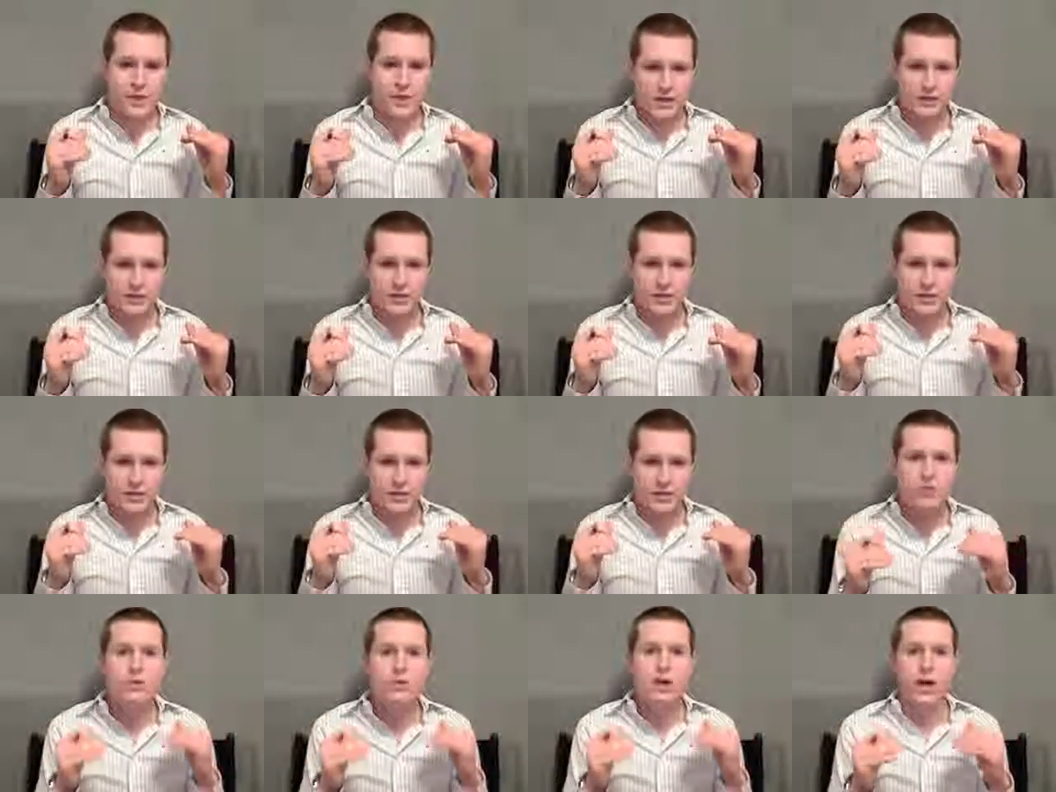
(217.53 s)
and say,
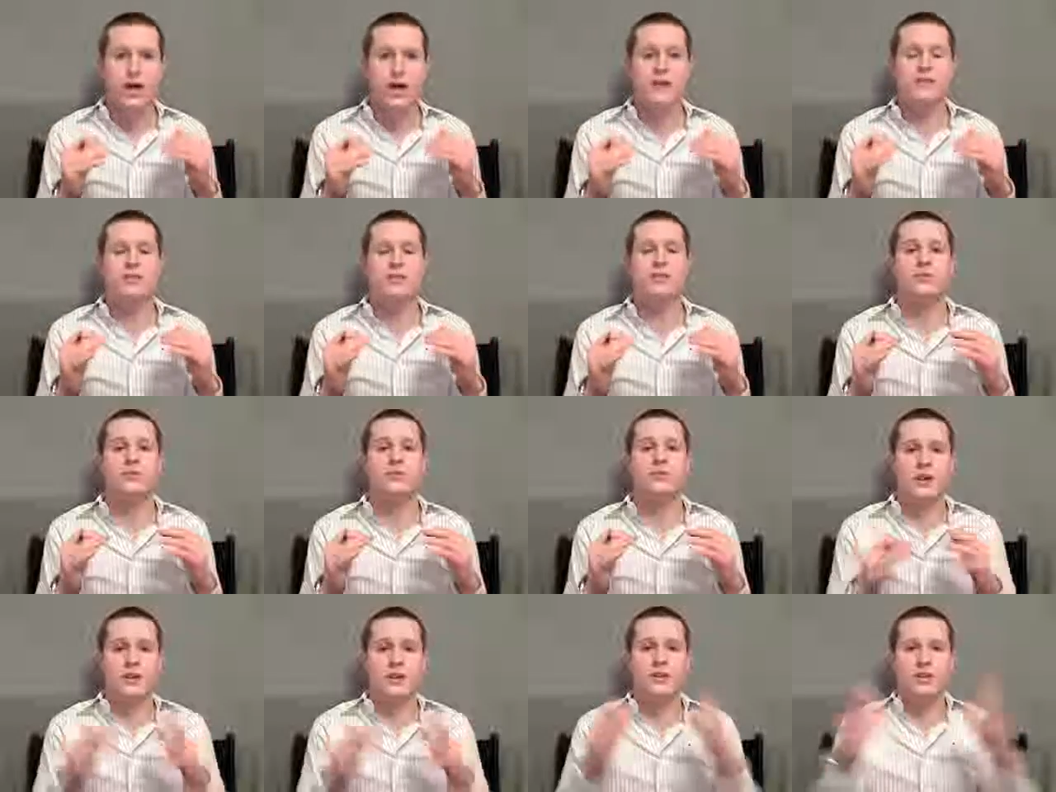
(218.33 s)
you guys
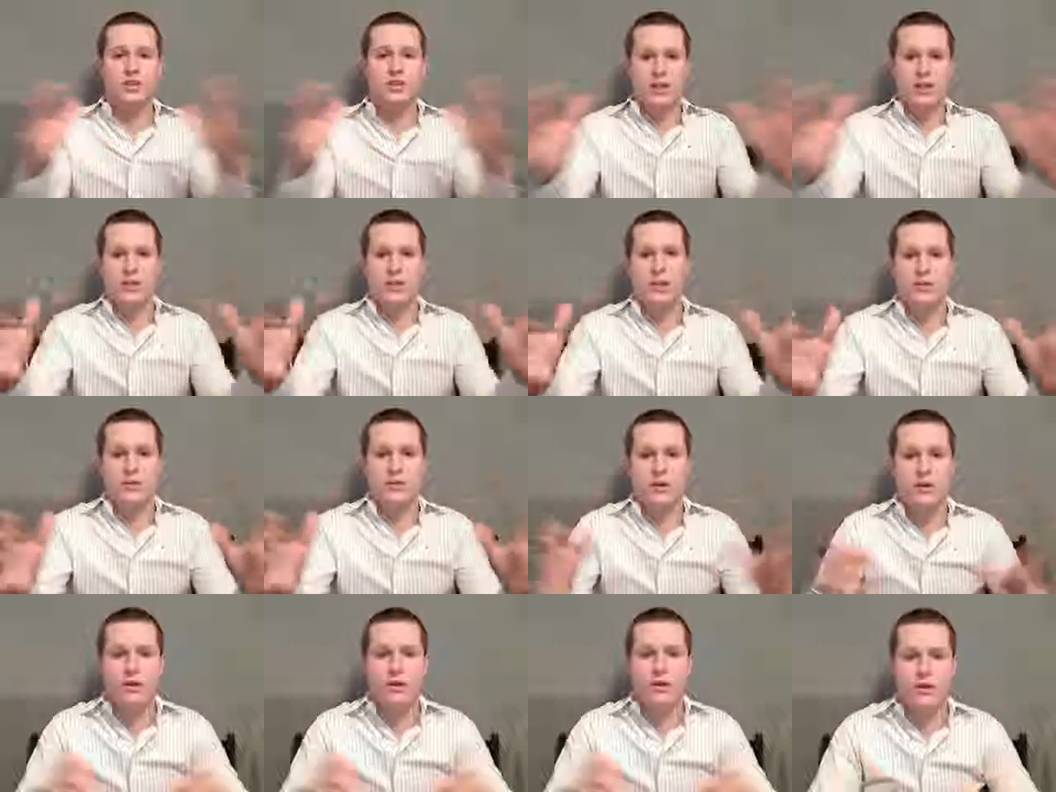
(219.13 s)
write the check
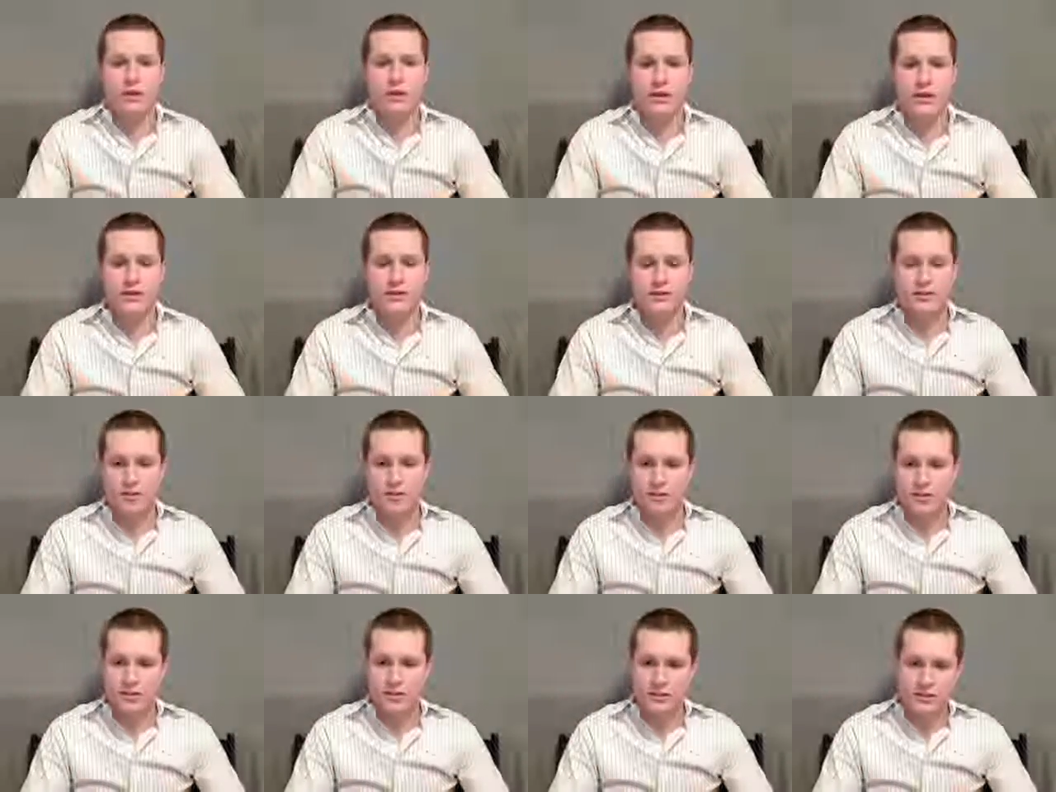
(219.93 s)
out, okay, to the
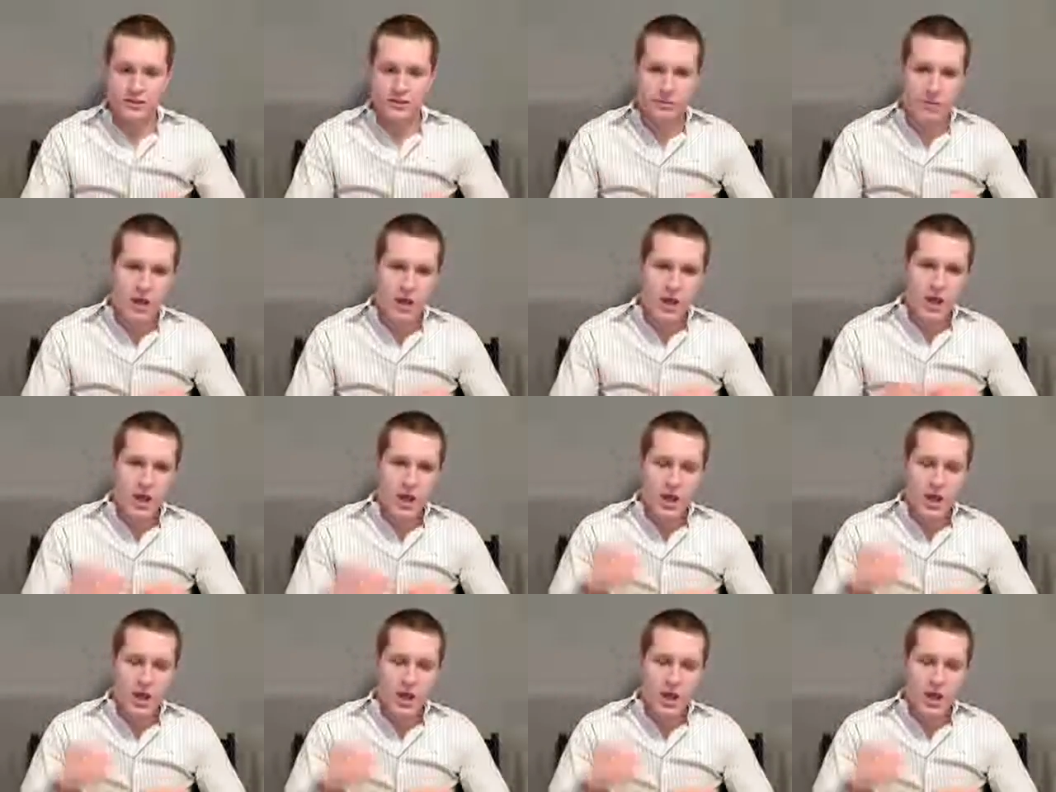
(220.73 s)
school system.